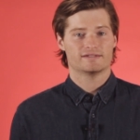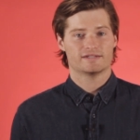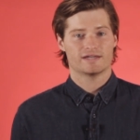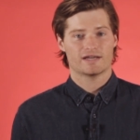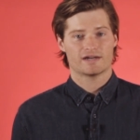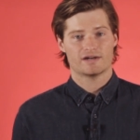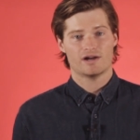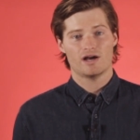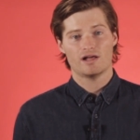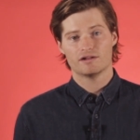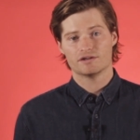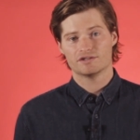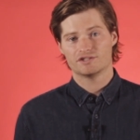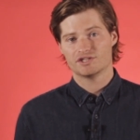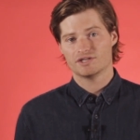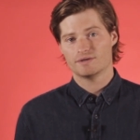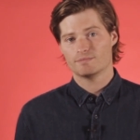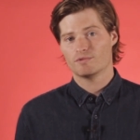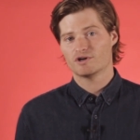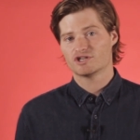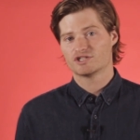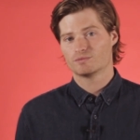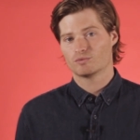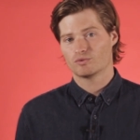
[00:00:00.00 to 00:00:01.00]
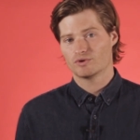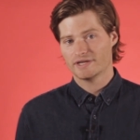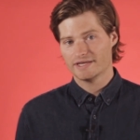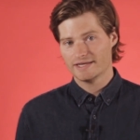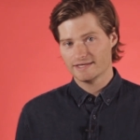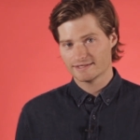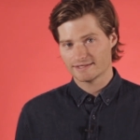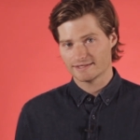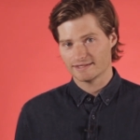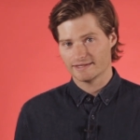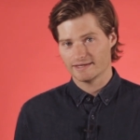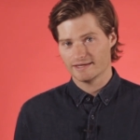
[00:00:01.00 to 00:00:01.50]
technology much more
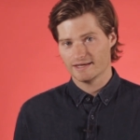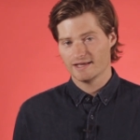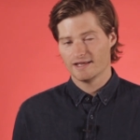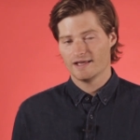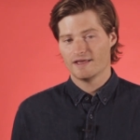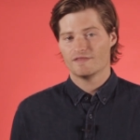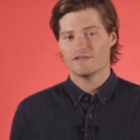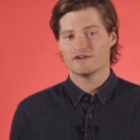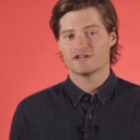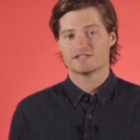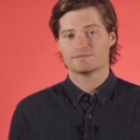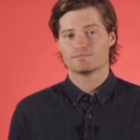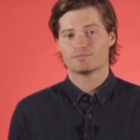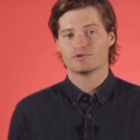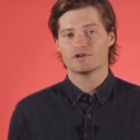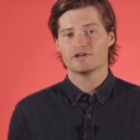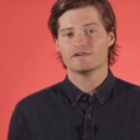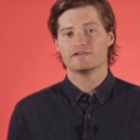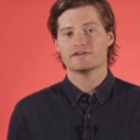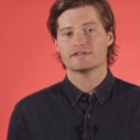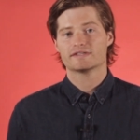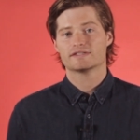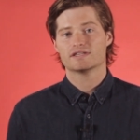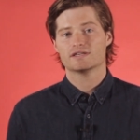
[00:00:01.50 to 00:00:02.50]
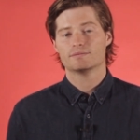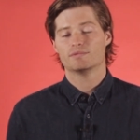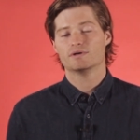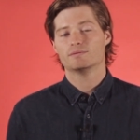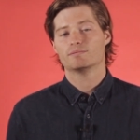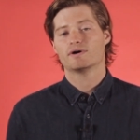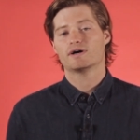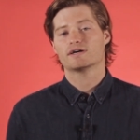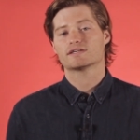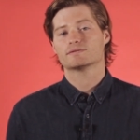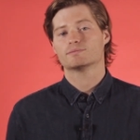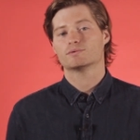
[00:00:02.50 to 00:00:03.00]
easily than has previously been
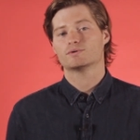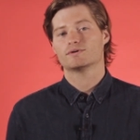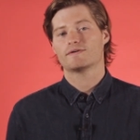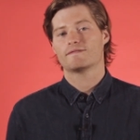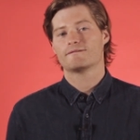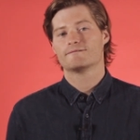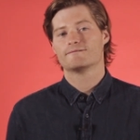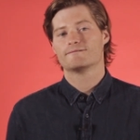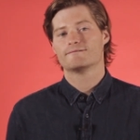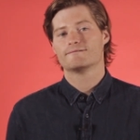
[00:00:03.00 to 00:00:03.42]
possible.